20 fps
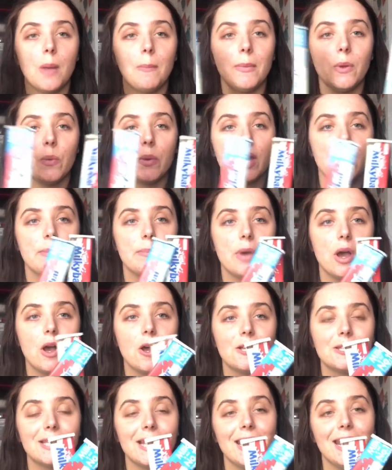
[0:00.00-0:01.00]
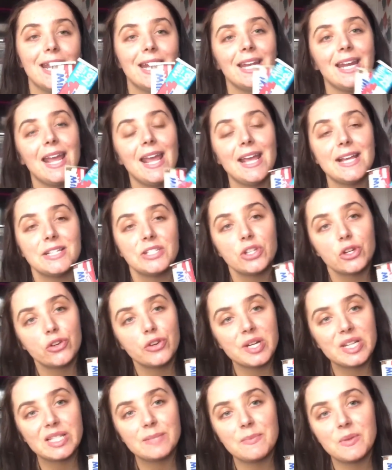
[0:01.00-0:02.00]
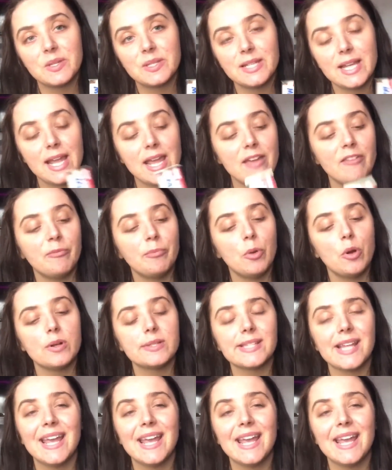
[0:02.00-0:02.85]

Milky Bars in his Christmas Eve box.